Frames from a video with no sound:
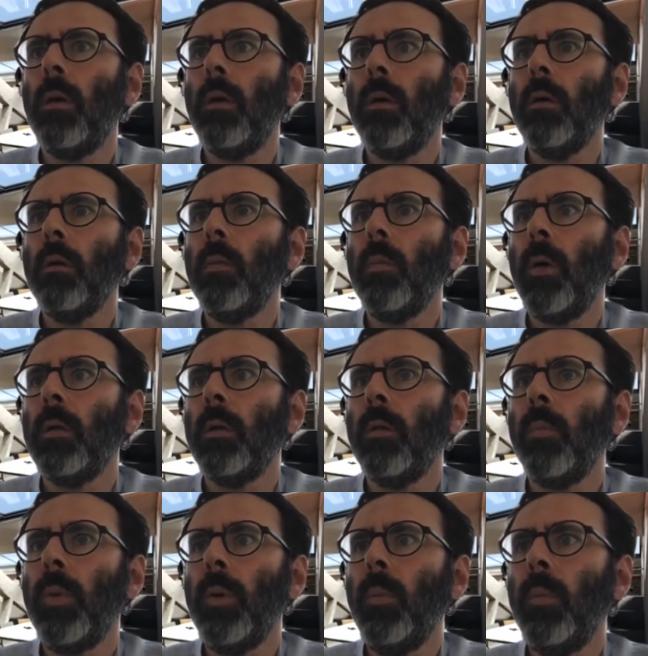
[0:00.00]
early modern
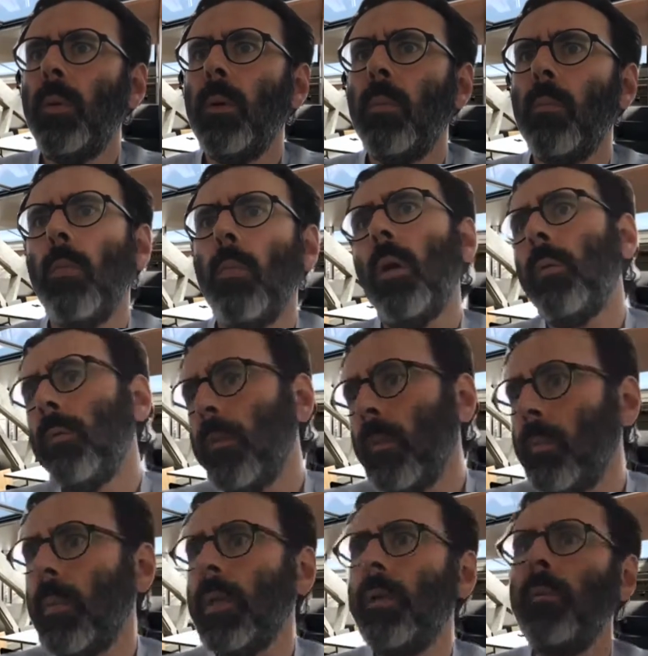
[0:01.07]
people,
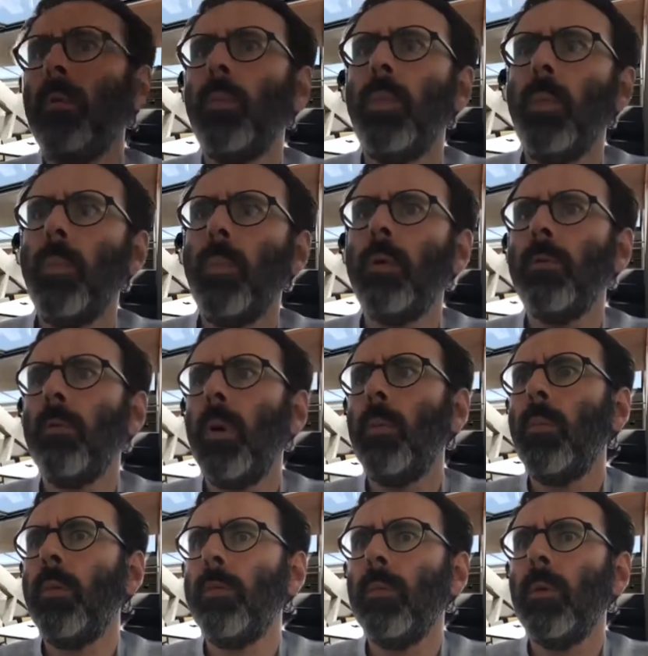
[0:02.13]
medieval people as well
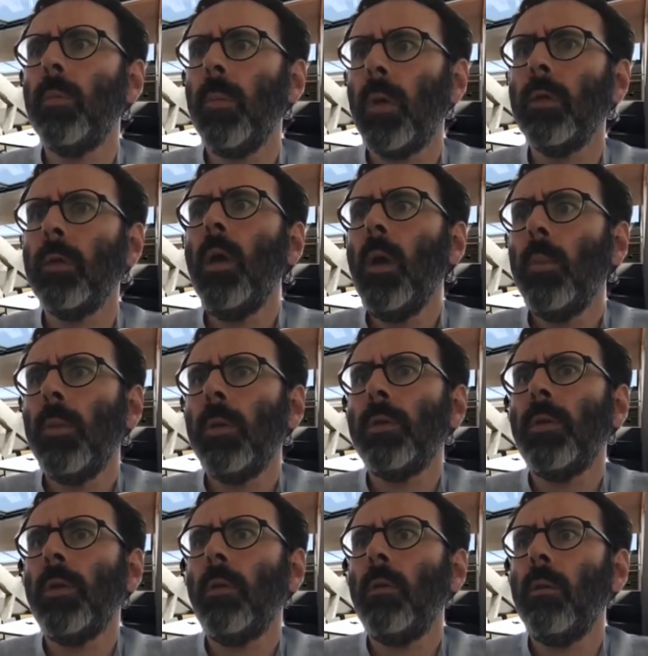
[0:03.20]
before, but
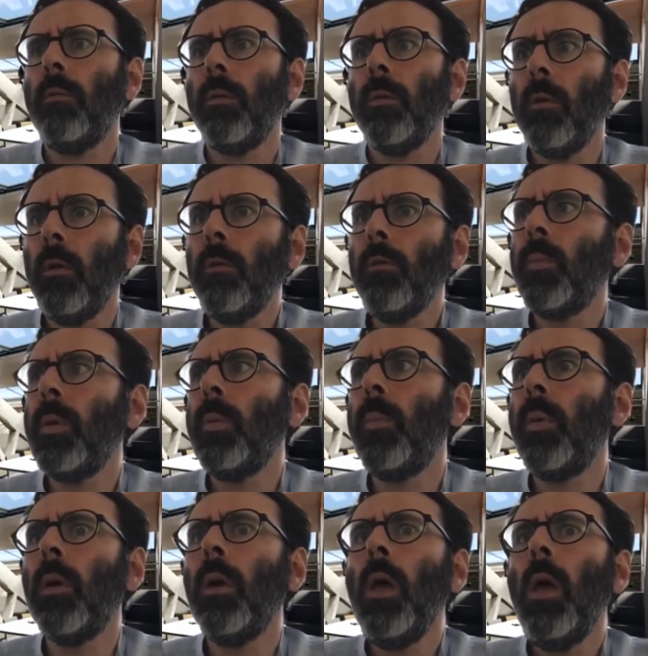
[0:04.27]
particularly for those
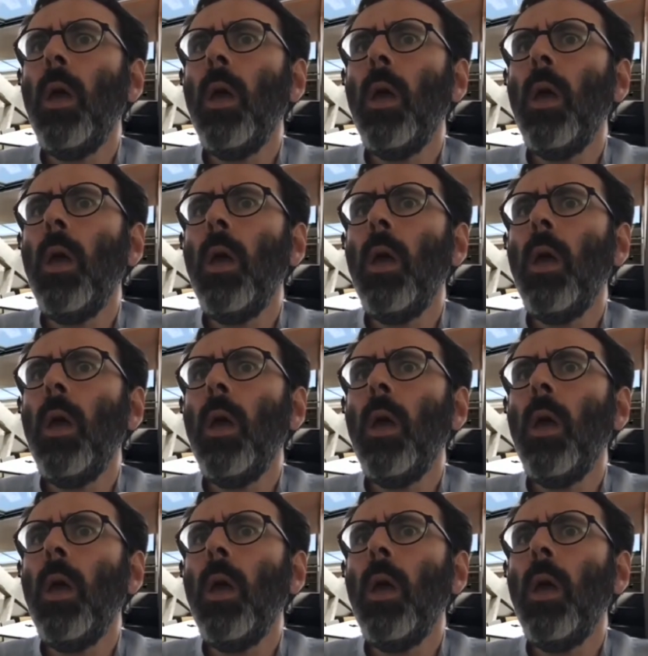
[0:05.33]
people,